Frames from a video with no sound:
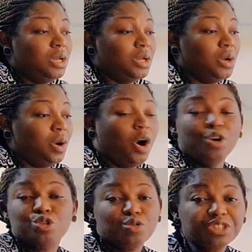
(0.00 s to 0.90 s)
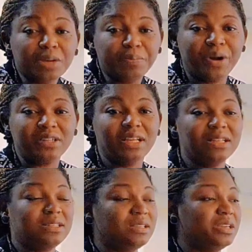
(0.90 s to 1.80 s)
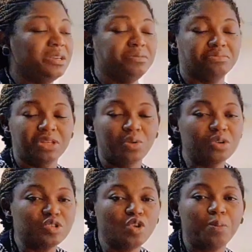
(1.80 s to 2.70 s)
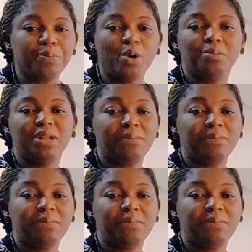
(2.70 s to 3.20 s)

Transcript: All through the pregnancy, there was no problem.